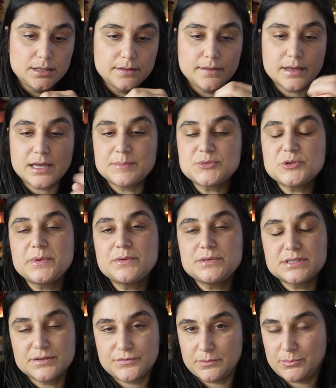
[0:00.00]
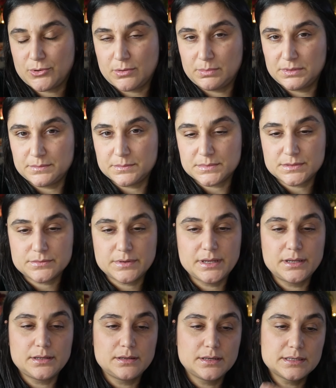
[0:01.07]
They come to me with different problems,
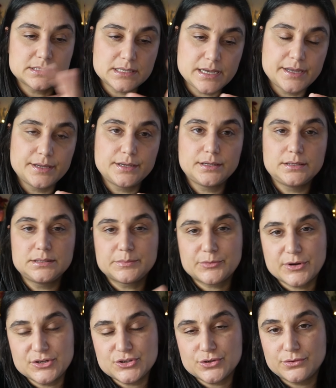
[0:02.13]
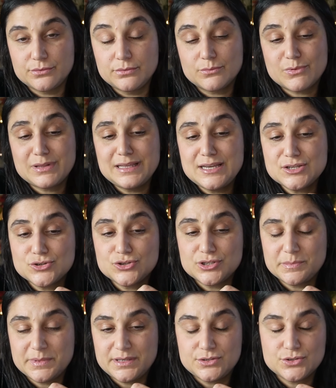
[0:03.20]
right? Anxiety, depression,
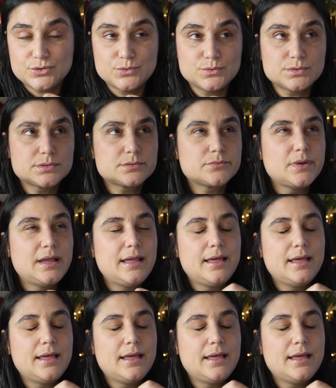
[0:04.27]
relationship issues.